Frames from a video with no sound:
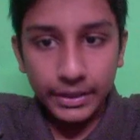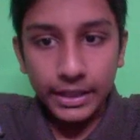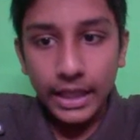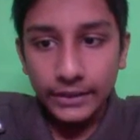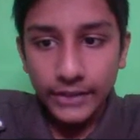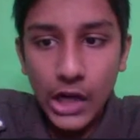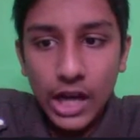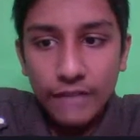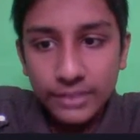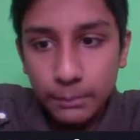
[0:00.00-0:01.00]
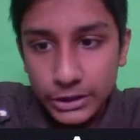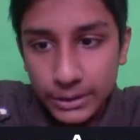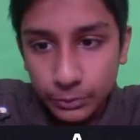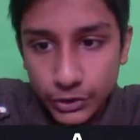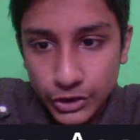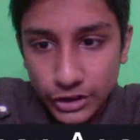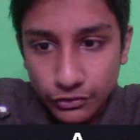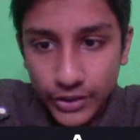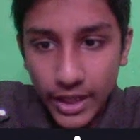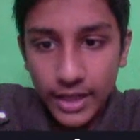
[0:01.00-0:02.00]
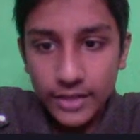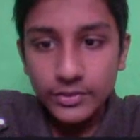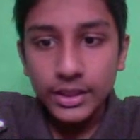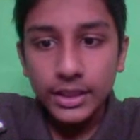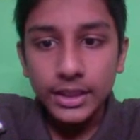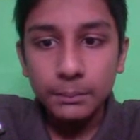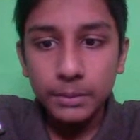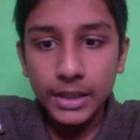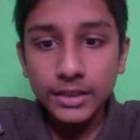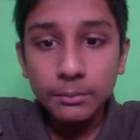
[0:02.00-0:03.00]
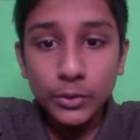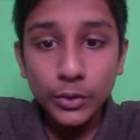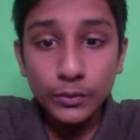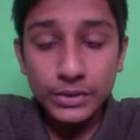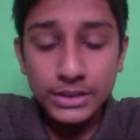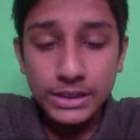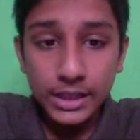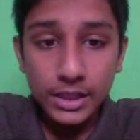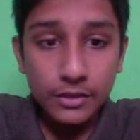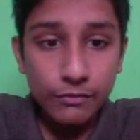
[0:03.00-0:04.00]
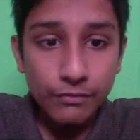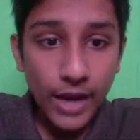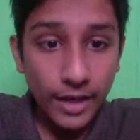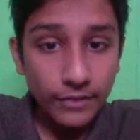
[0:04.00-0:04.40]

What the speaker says: And now, after bishop to g5, he played the move c5.